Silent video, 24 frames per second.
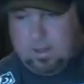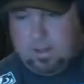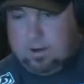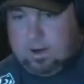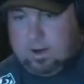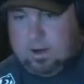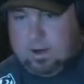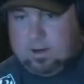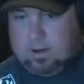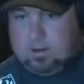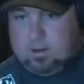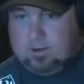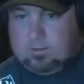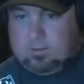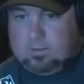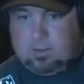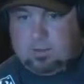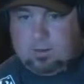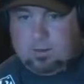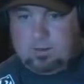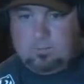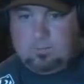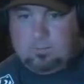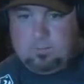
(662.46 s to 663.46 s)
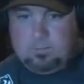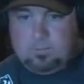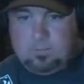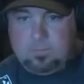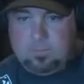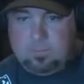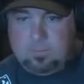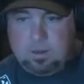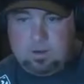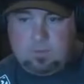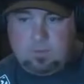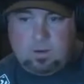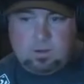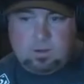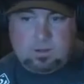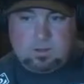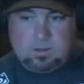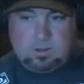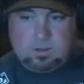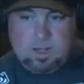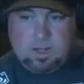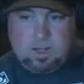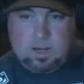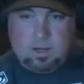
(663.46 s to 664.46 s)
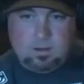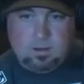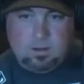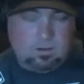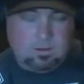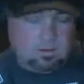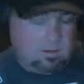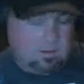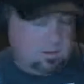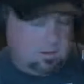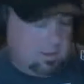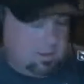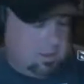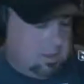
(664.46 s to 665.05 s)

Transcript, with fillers: that night is, uh, no matter what your style or